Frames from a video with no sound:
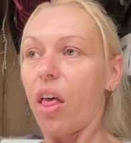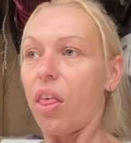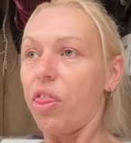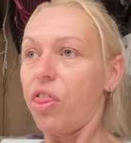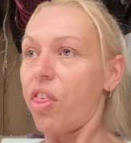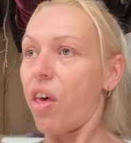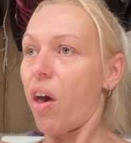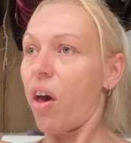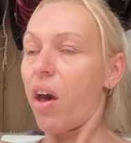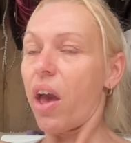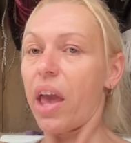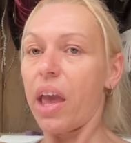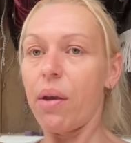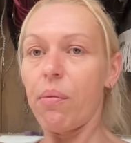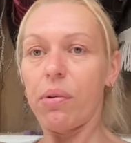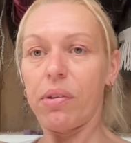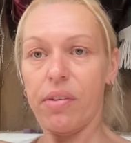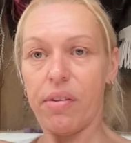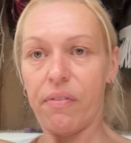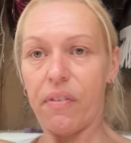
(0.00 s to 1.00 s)
That he
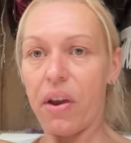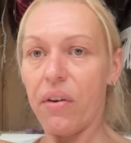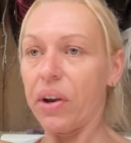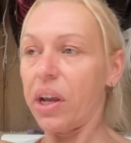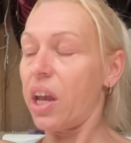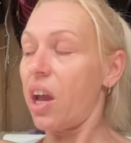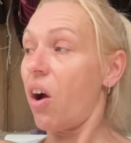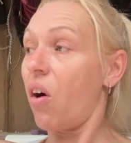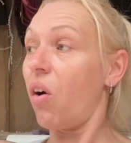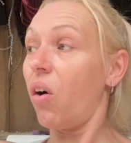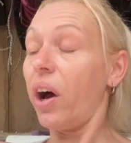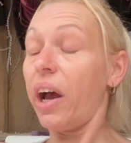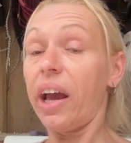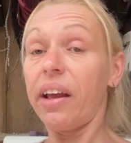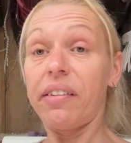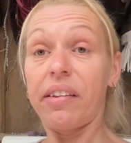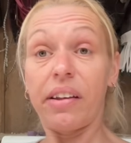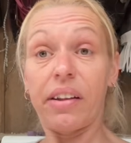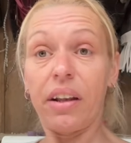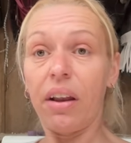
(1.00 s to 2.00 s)
was a very
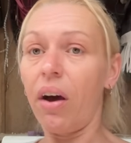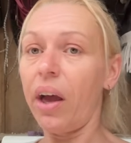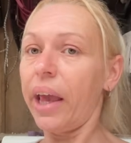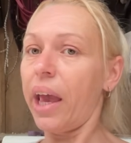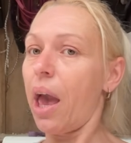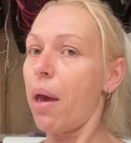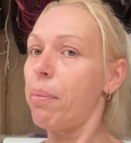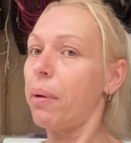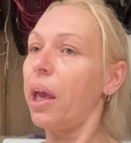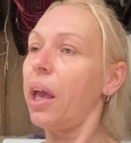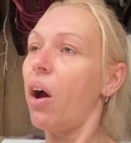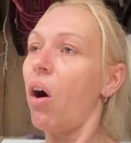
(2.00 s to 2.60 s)
hot-headed, like Ebby,